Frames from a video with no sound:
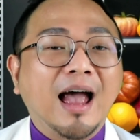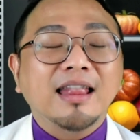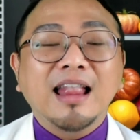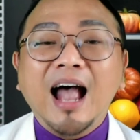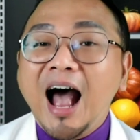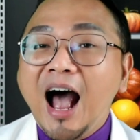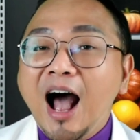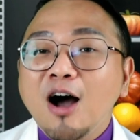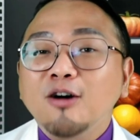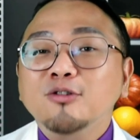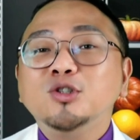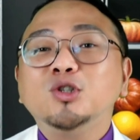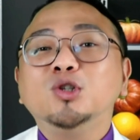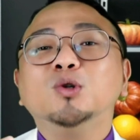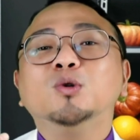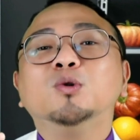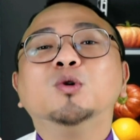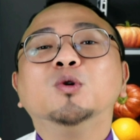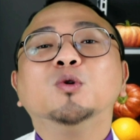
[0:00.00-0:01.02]
And how
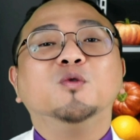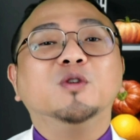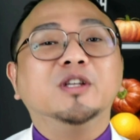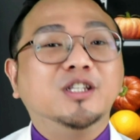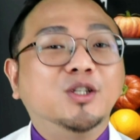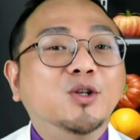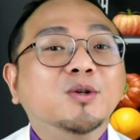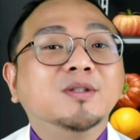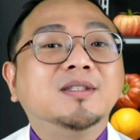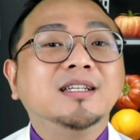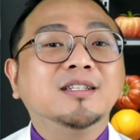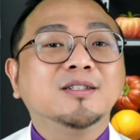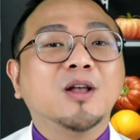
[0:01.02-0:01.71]
to reduce